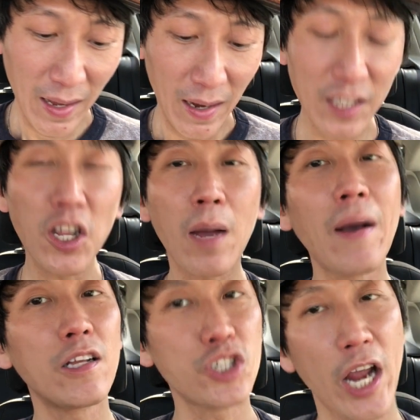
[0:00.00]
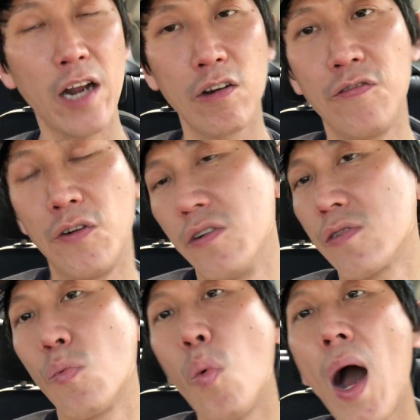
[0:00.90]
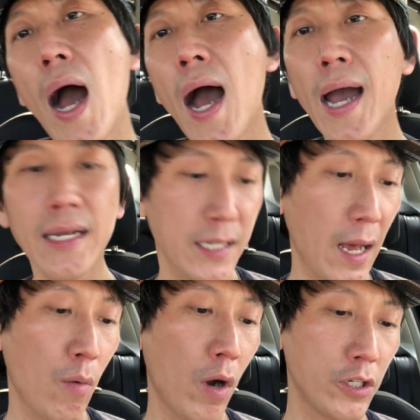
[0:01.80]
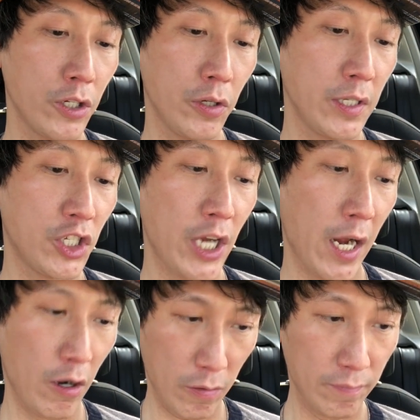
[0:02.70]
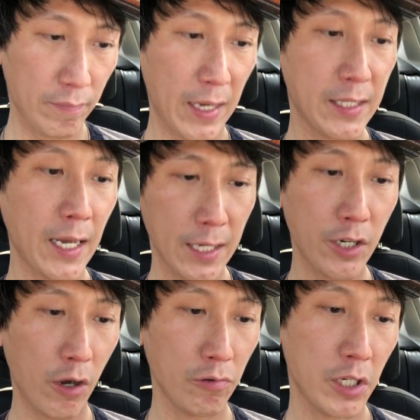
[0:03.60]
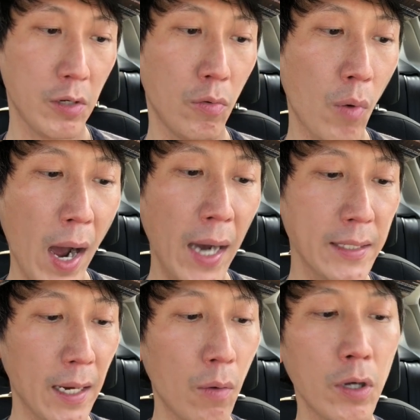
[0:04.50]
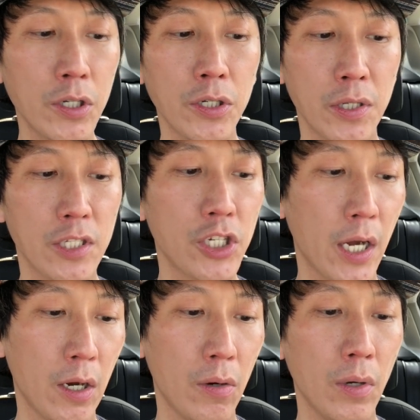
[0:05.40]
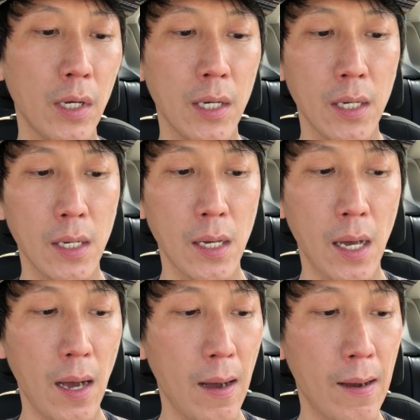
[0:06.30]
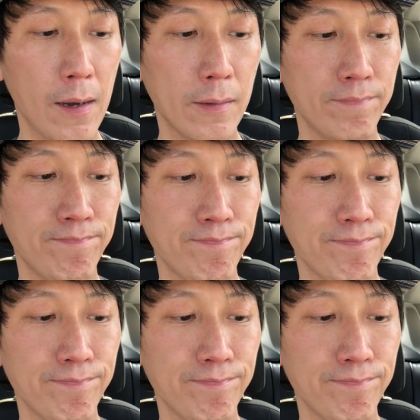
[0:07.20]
Let's talk about the channel first. Why did I want to do this channel? My second note. Why did I want to do this channel? I